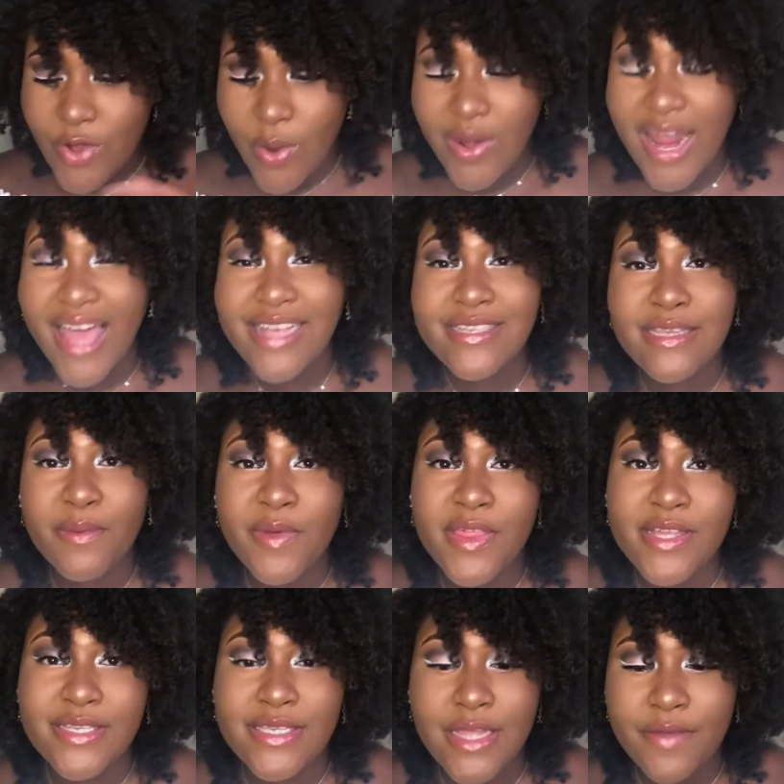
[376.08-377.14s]
know, like some of
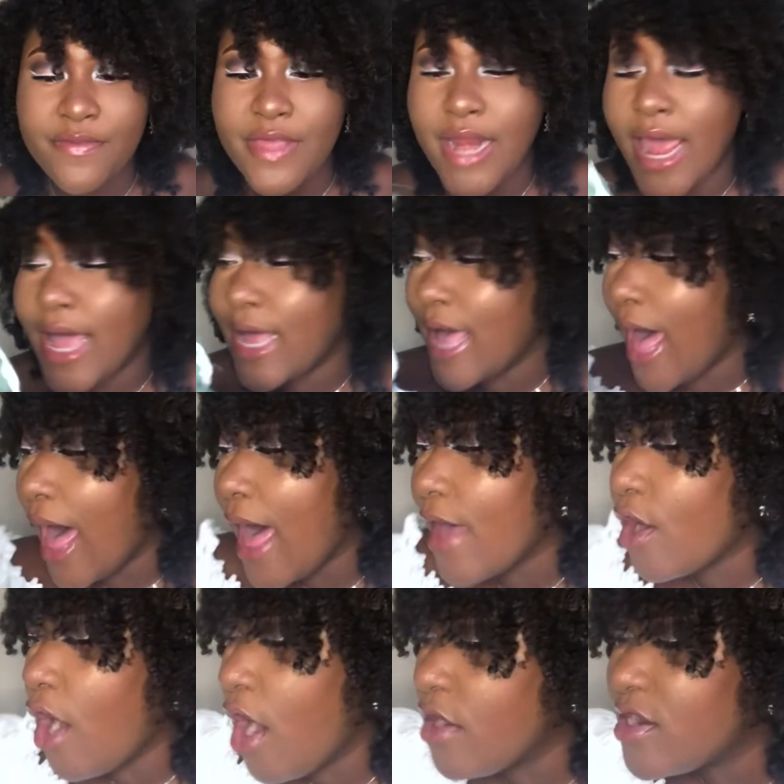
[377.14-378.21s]
the stuff that I got.
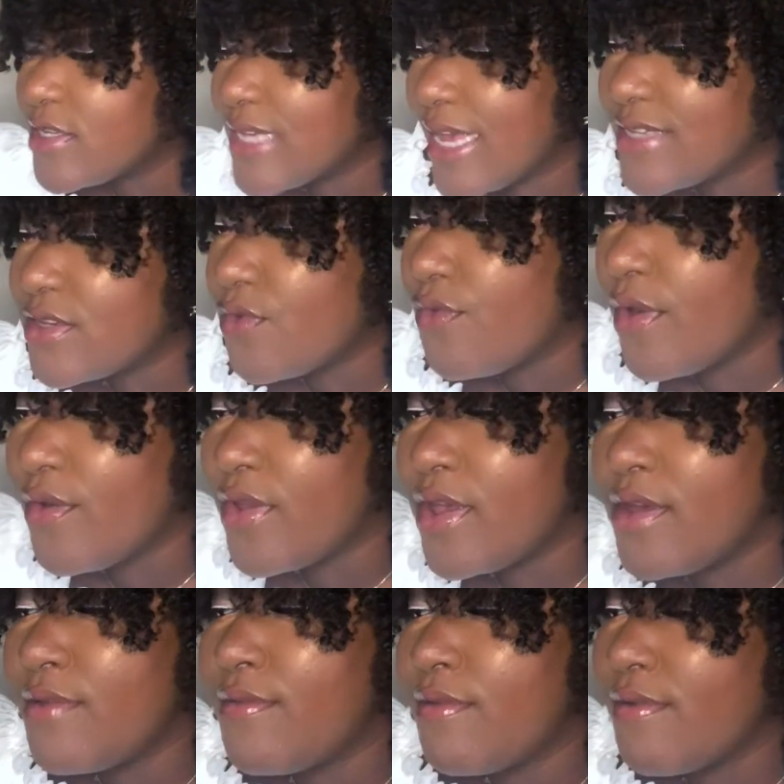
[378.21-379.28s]
Carter's has a very
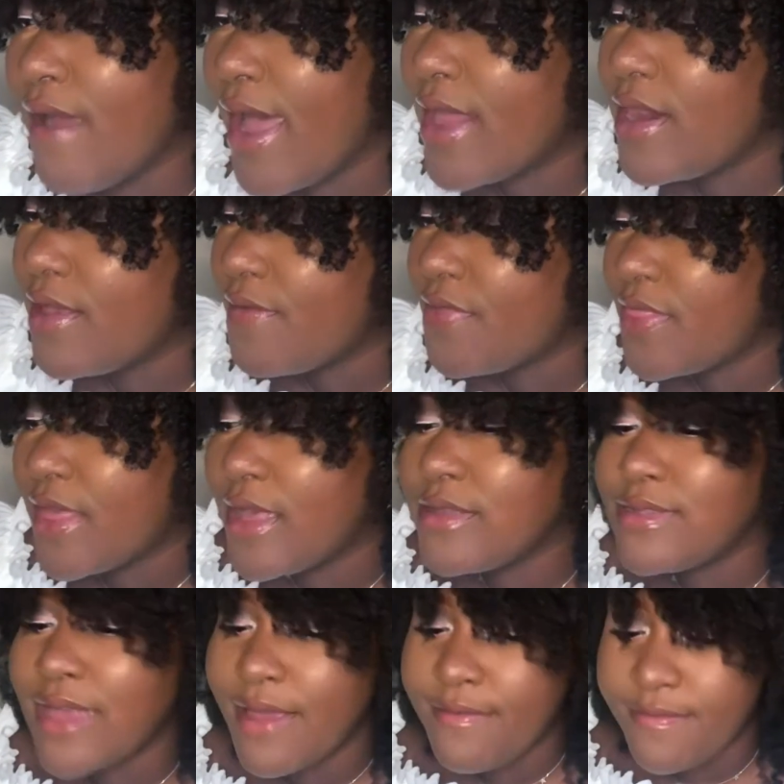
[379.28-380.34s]
good variety of
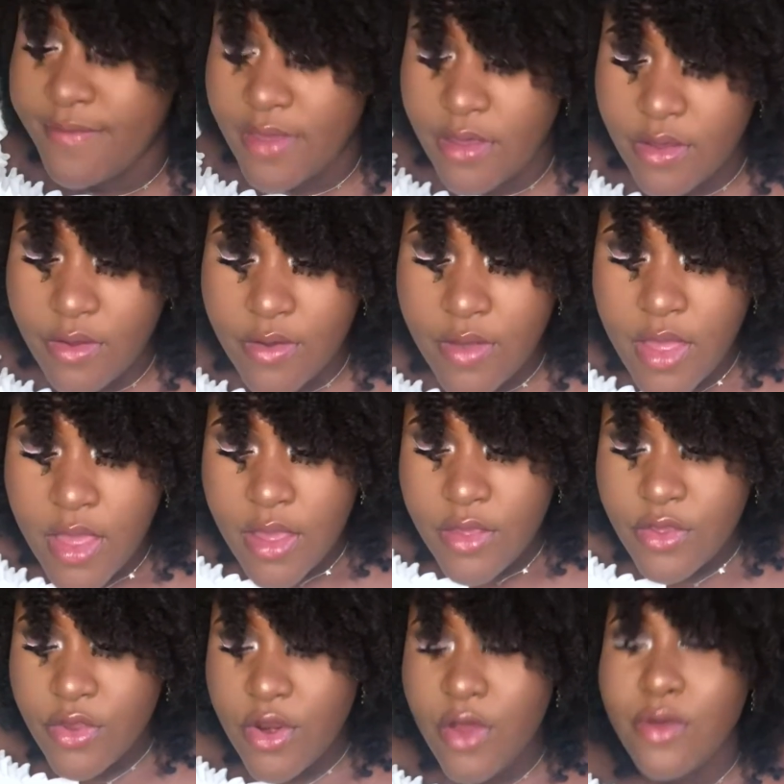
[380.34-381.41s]
things, I feel.
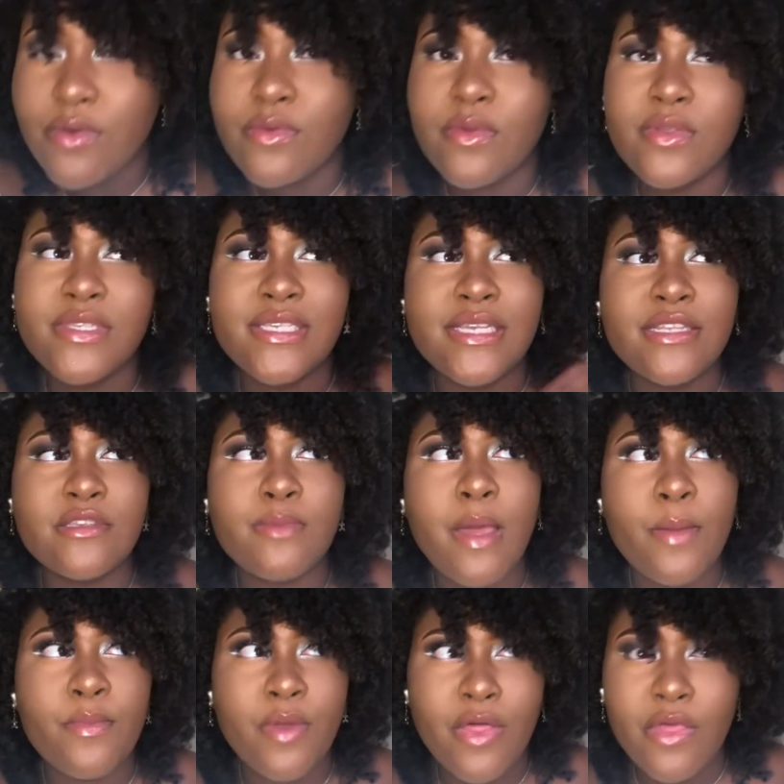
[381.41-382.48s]
You know, since my
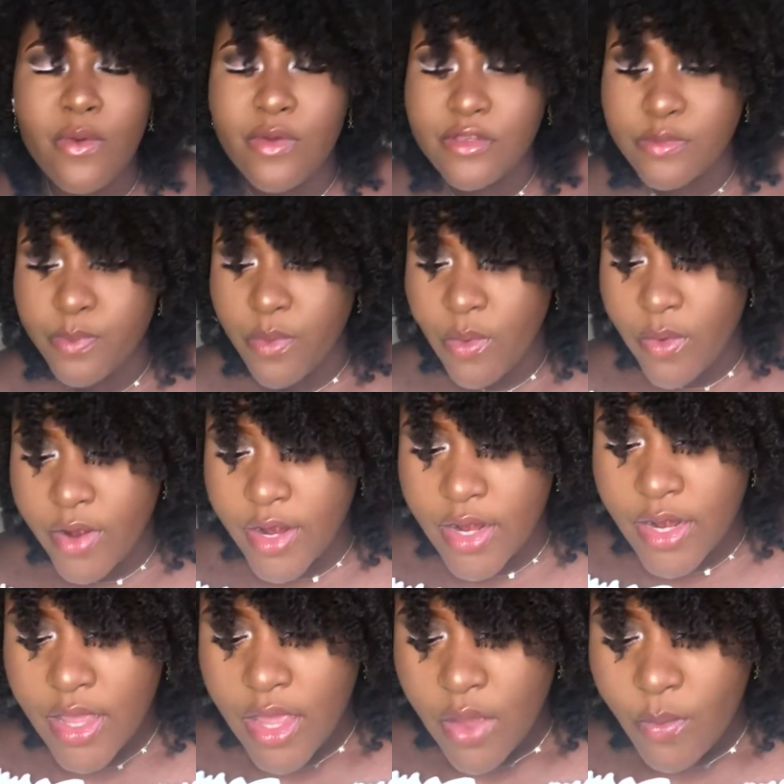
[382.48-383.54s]
brother was born,
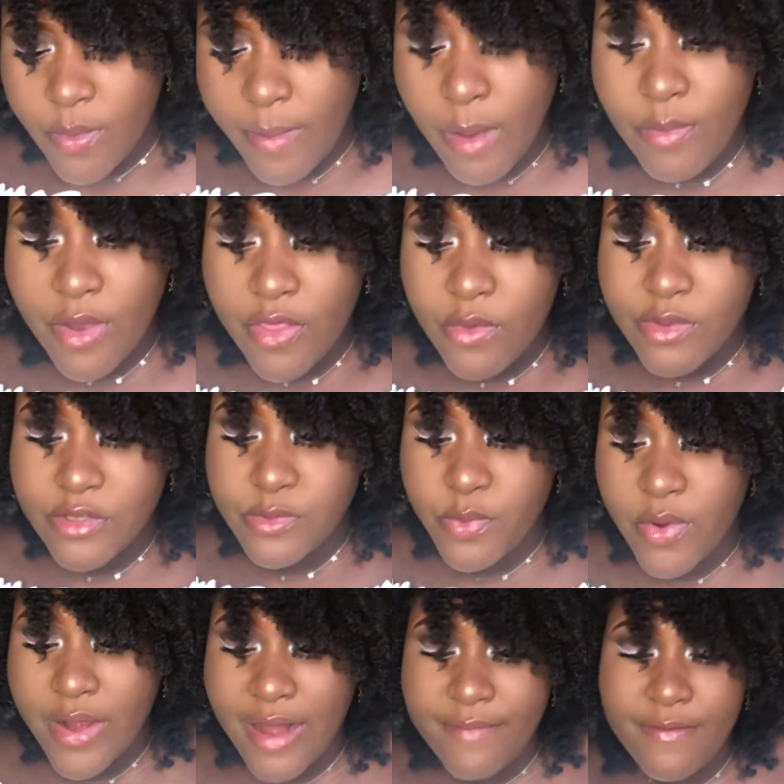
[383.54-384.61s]
when my brother was
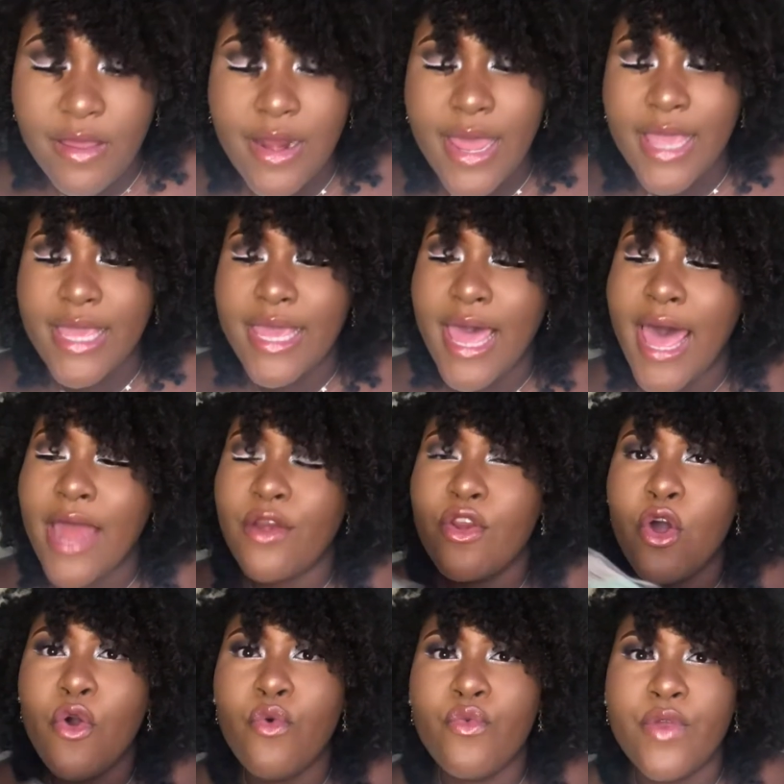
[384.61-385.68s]
born, I felt like he had
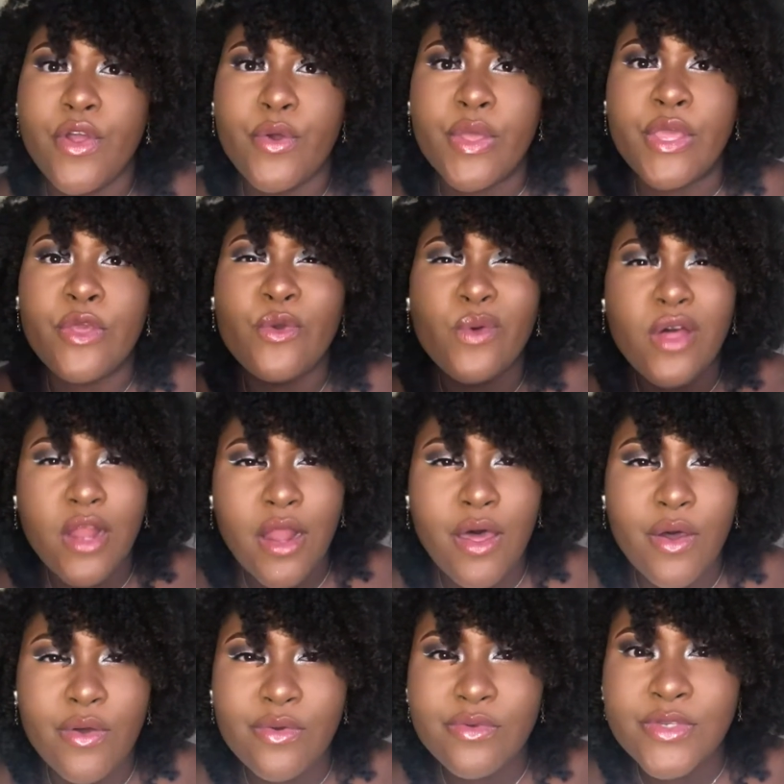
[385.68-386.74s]
no real cute
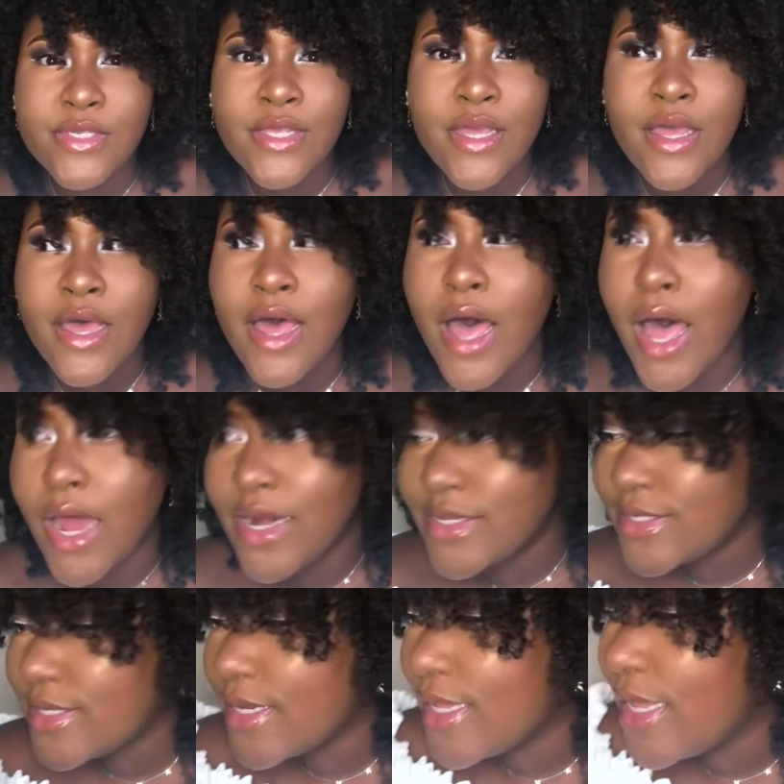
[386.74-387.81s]
clothes,
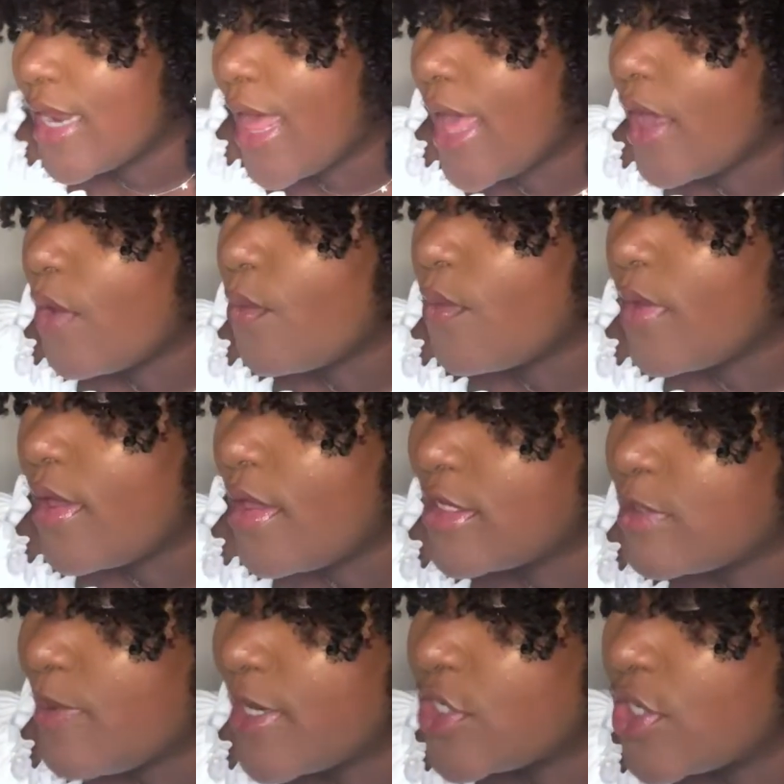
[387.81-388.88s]
honestly, like,
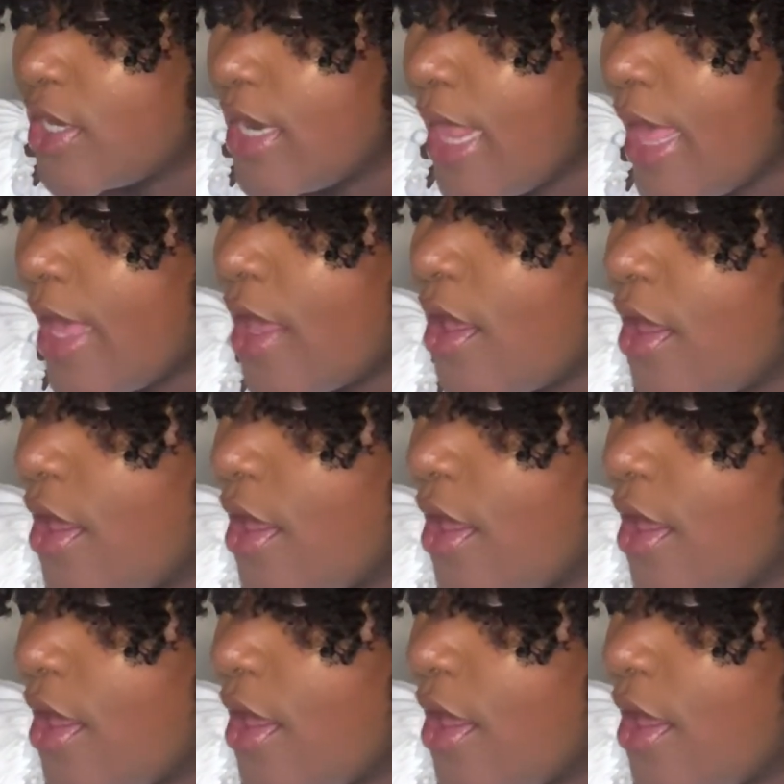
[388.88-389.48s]
especially like